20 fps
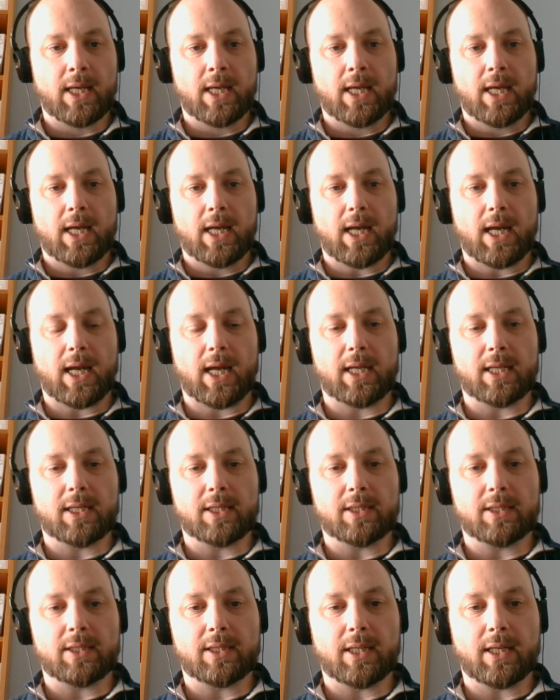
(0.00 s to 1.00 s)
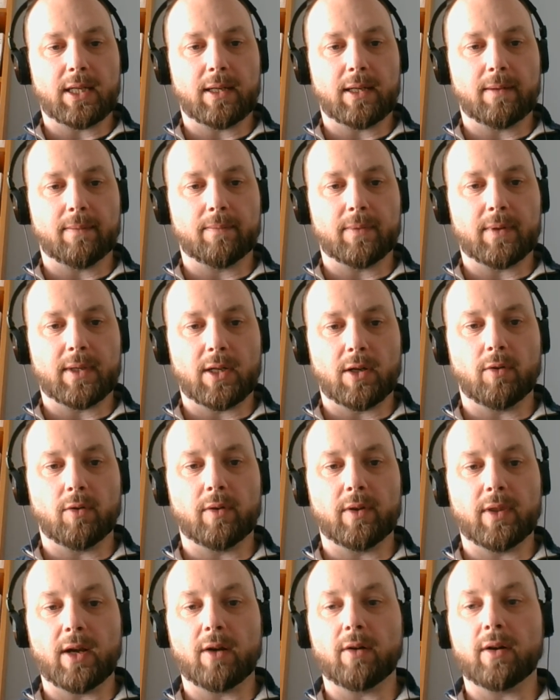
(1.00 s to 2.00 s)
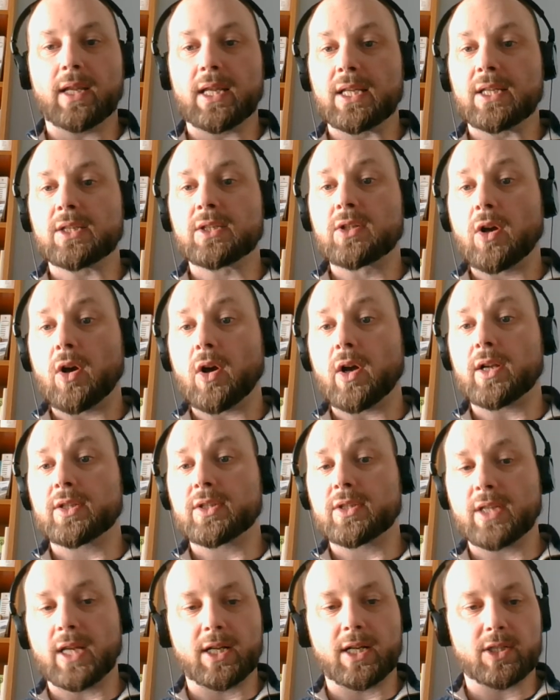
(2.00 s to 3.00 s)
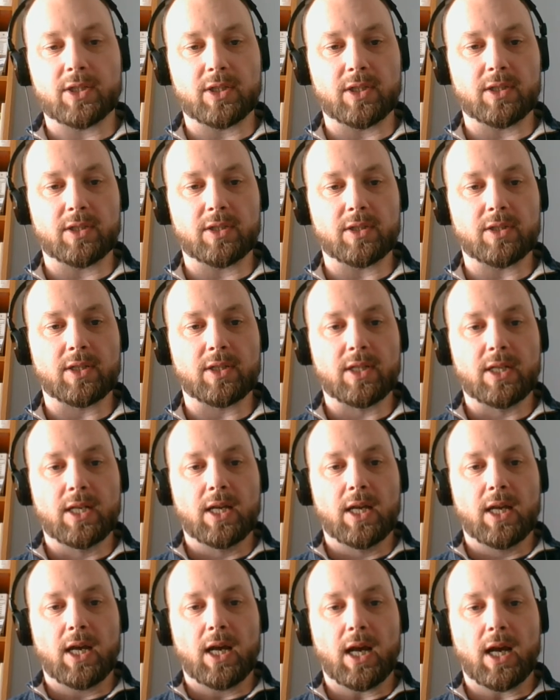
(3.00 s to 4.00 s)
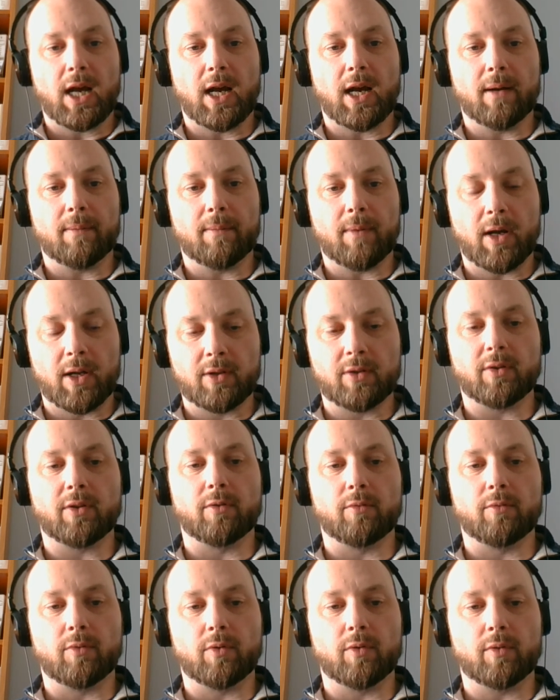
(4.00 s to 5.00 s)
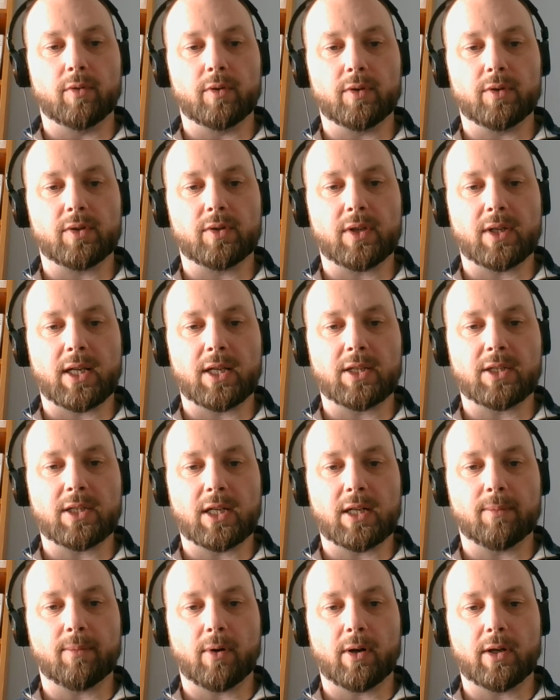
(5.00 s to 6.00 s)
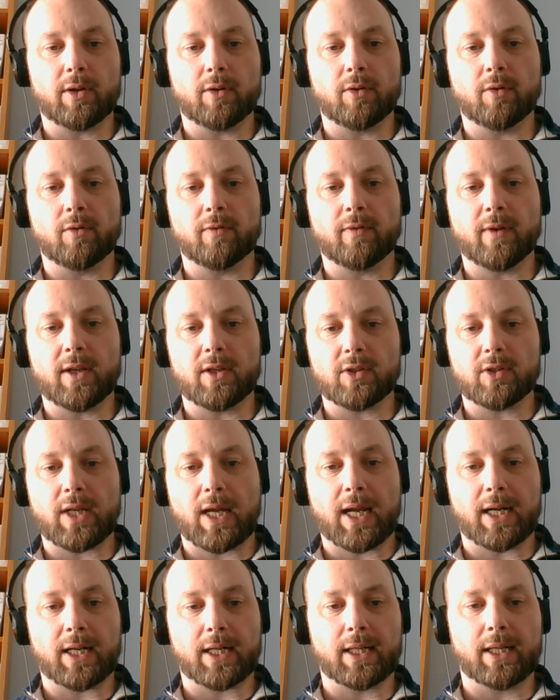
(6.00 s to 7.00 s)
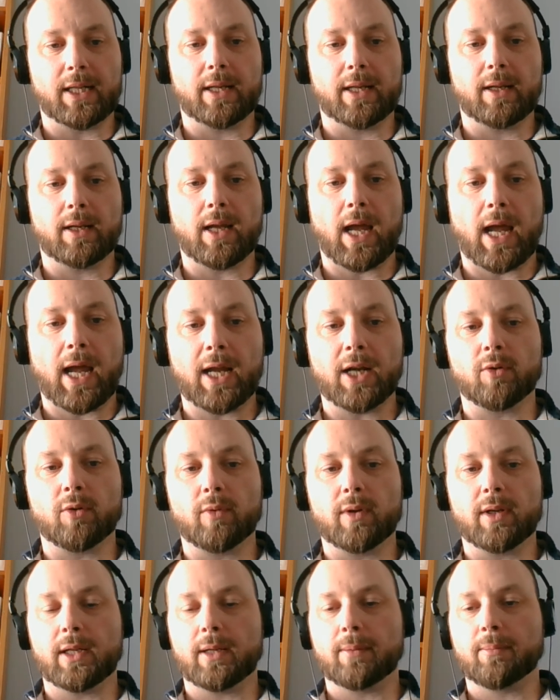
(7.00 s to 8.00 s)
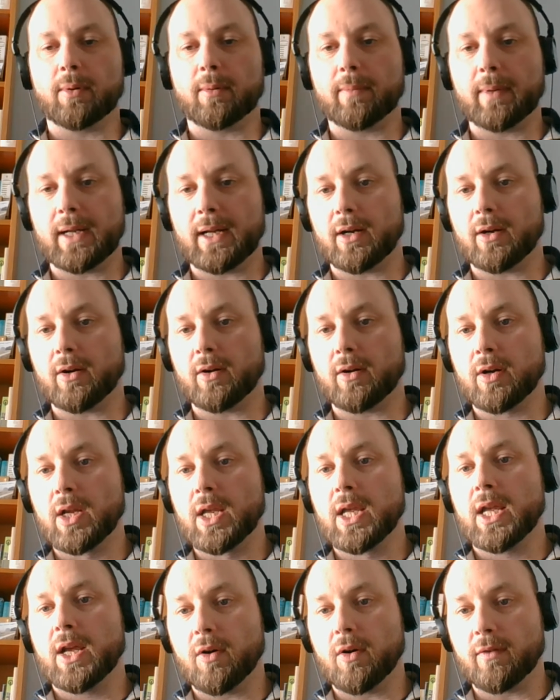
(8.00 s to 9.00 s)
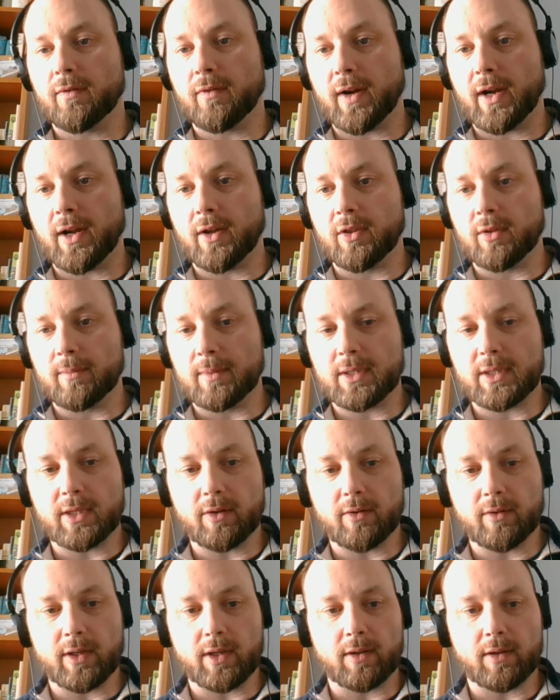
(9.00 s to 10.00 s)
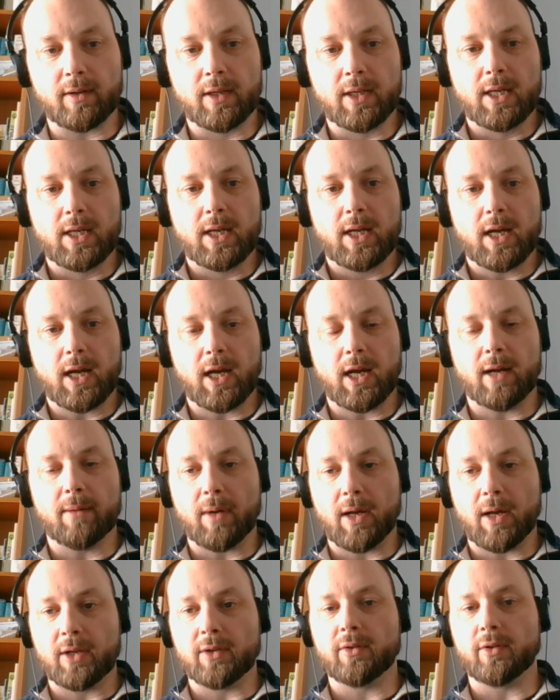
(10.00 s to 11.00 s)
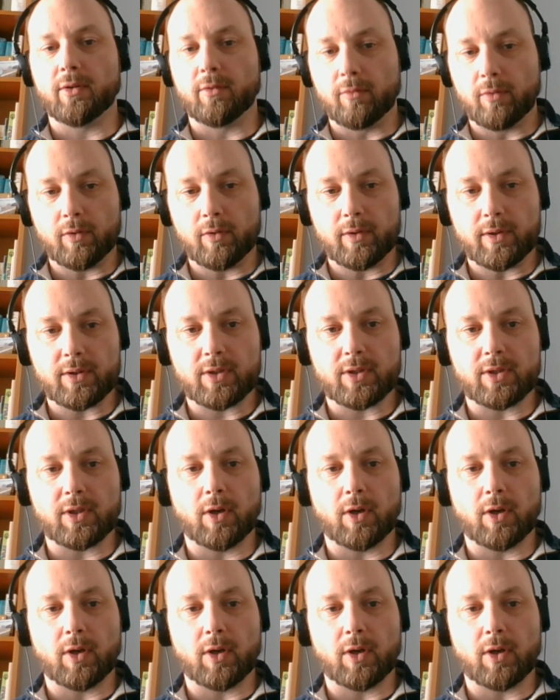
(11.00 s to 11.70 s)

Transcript: And there is cost sanctions under the rules against any party who fails to adequately prepare or file the material under the rules.